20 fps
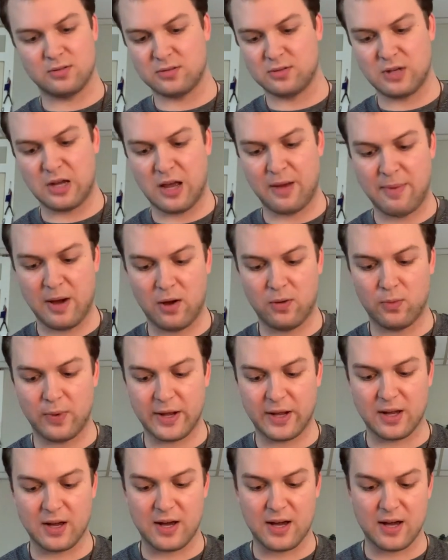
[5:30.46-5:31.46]

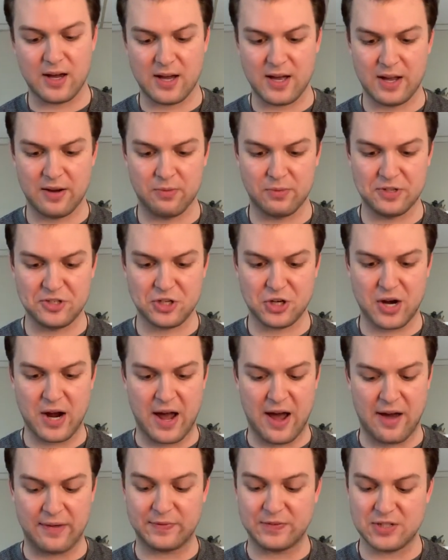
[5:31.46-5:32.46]
Wicca and
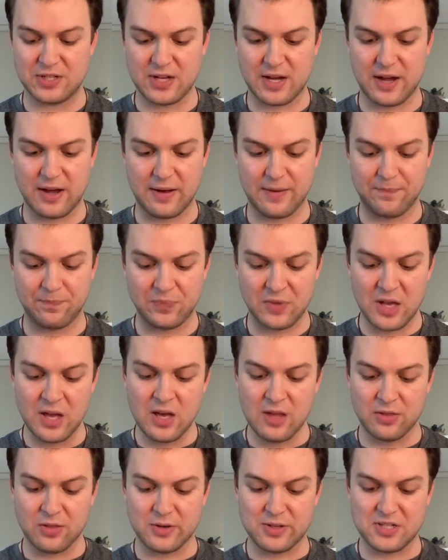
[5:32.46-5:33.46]
witchcraft.
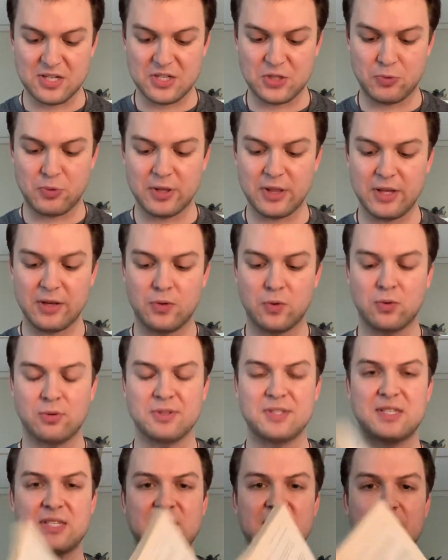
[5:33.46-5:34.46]
There's these really cool
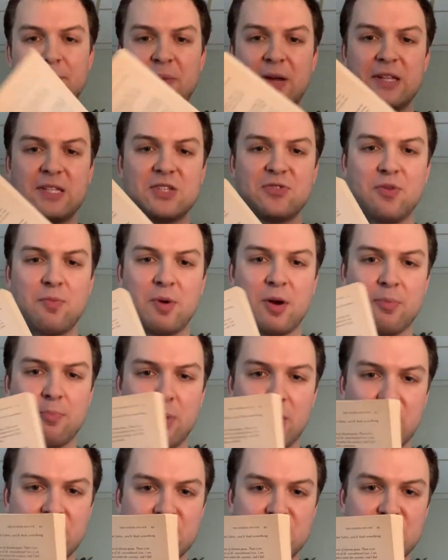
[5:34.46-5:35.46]
snippets from her
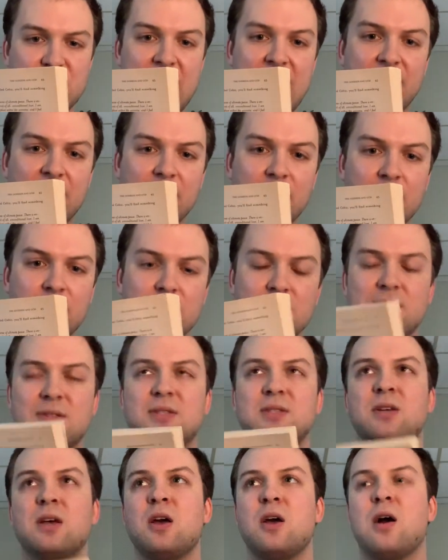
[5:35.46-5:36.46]
Book of
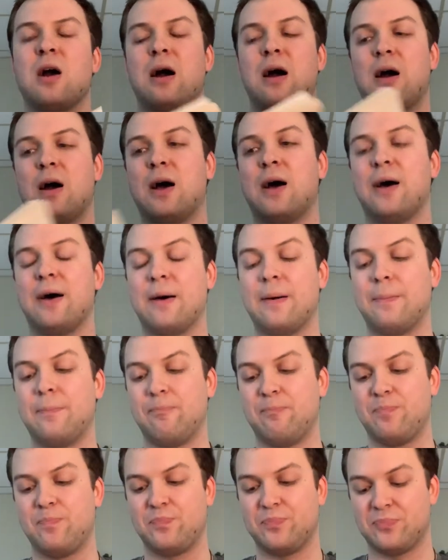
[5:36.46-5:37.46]
Shadows,
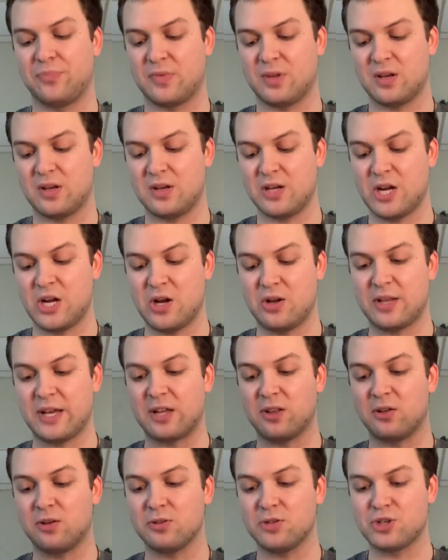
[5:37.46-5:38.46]
you know, like
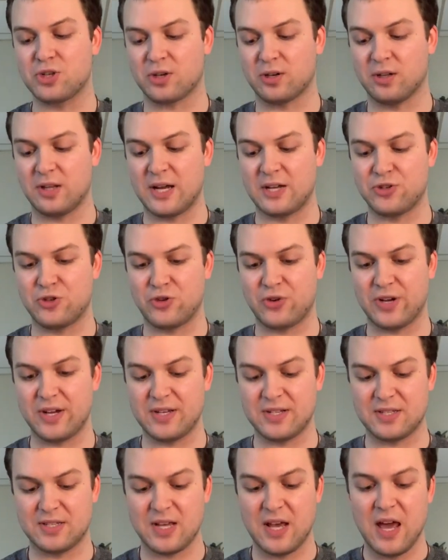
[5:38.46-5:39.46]
little journal
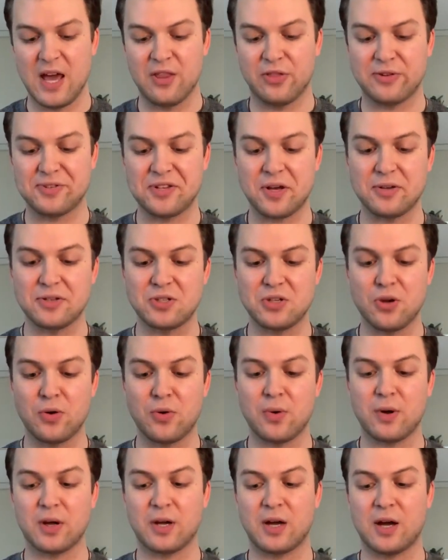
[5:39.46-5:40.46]
entries. There's
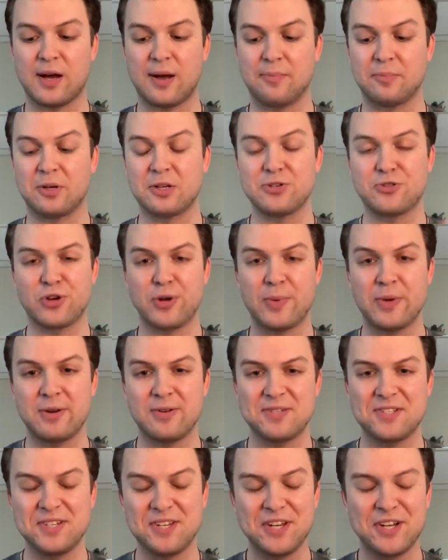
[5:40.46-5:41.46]
also
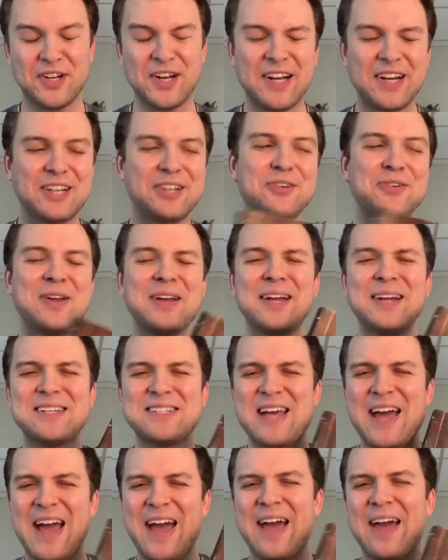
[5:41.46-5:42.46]
contributors in here, including
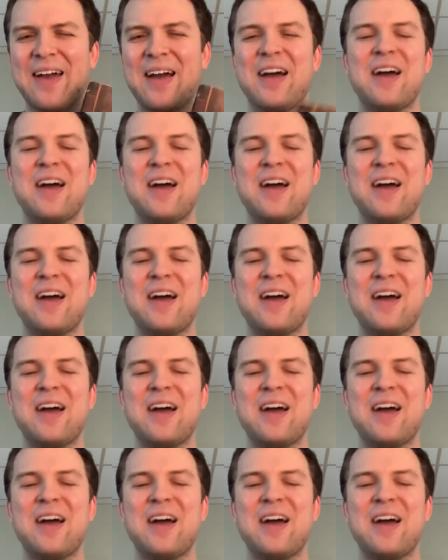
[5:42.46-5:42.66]
G'day,